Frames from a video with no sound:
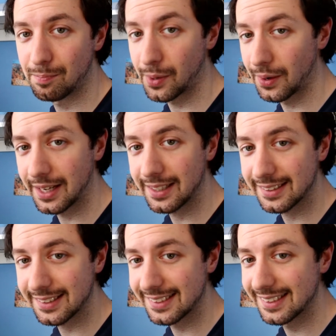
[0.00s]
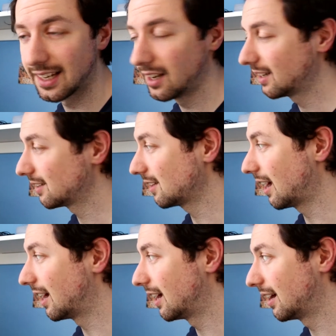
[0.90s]
products.
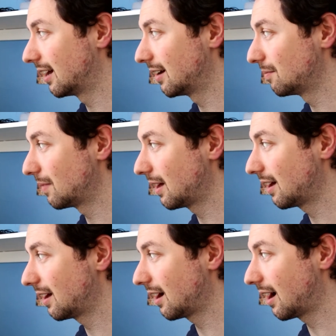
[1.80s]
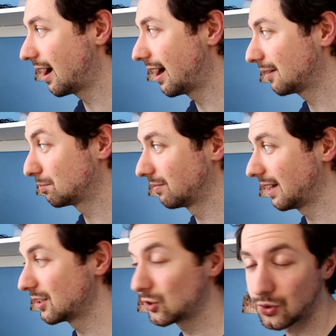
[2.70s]

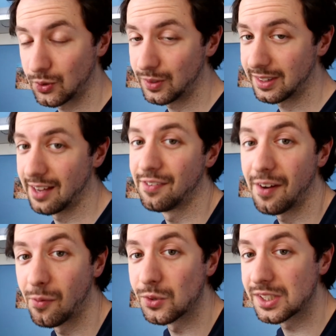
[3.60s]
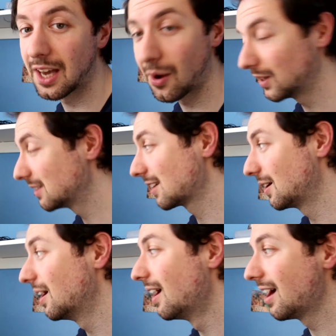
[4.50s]
In truth, if I was going
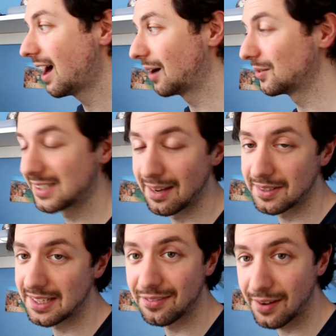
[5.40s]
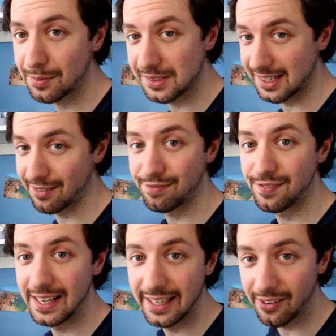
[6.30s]
to, I would set myself up as an
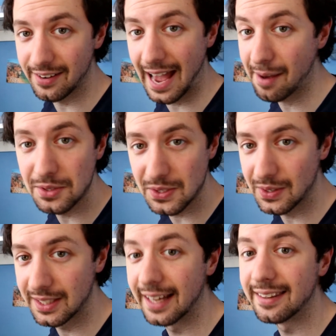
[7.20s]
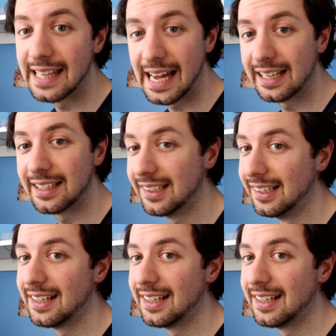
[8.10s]
affiliate on Amazon and then